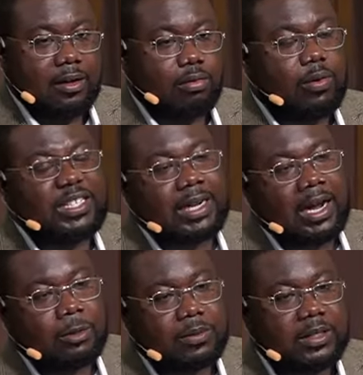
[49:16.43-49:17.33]
3
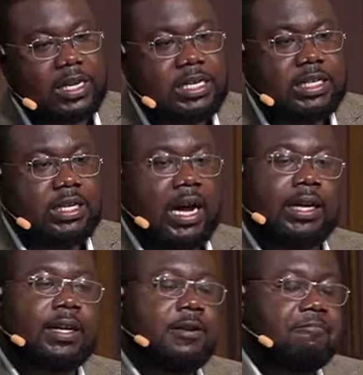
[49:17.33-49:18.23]
times he
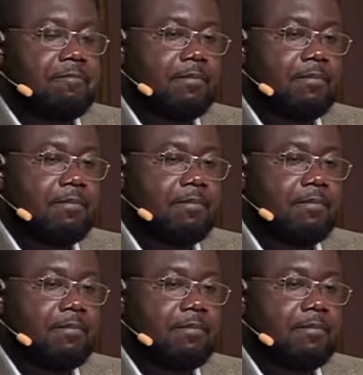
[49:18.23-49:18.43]
denied him.